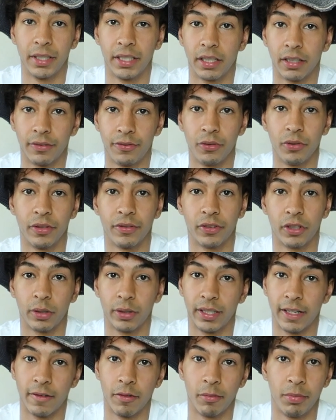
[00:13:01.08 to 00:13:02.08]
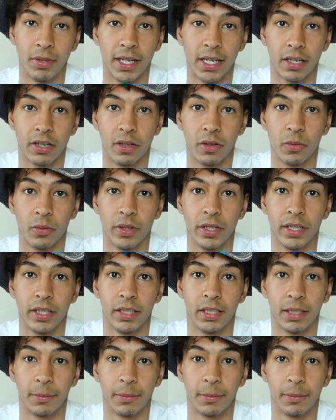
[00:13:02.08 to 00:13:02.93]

They got a few different colors. They have a black colorway.